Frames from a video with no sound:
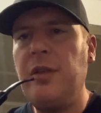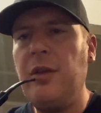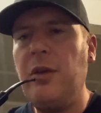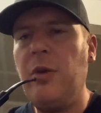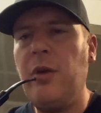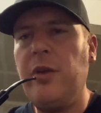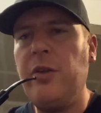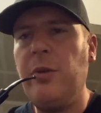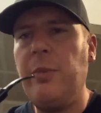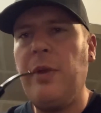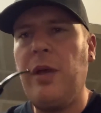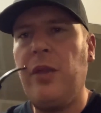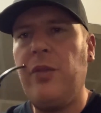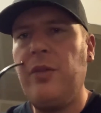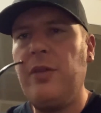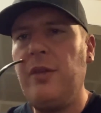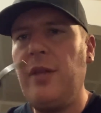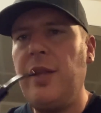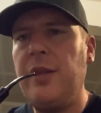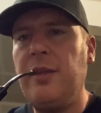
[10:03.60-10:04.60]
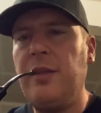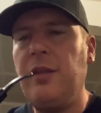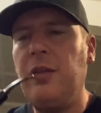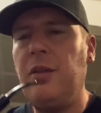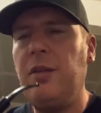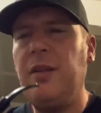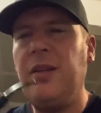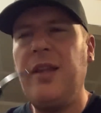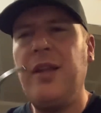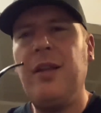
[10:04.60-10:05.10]
go out your mouth. Let a
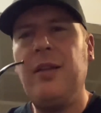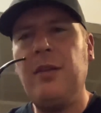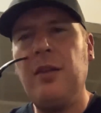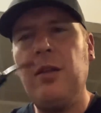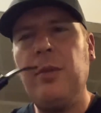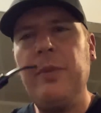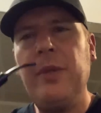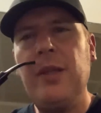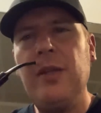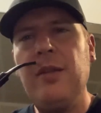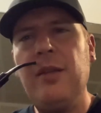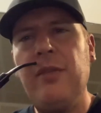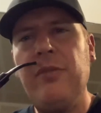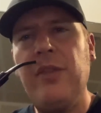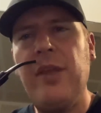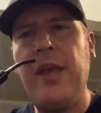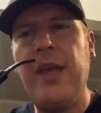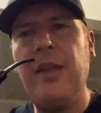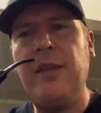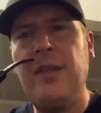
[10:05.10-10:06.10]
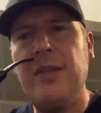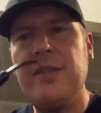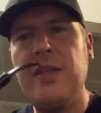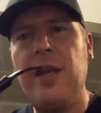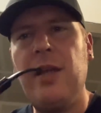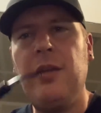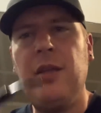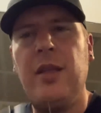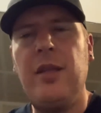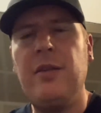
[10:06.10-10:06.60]
little bit of the
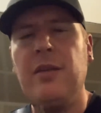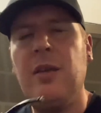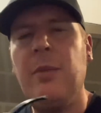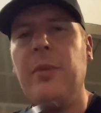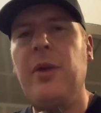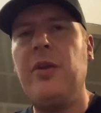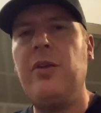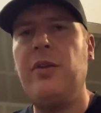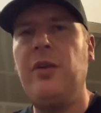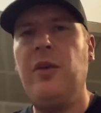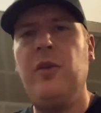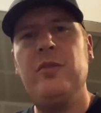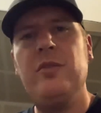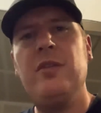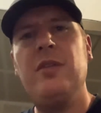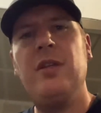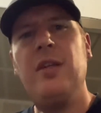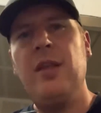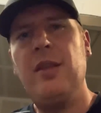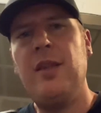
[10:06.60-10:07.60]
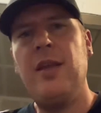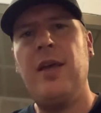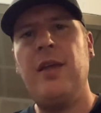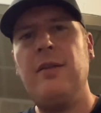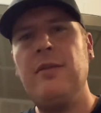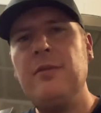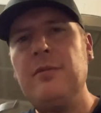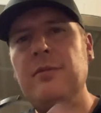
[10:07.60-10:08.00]
tail end come out your nose to get that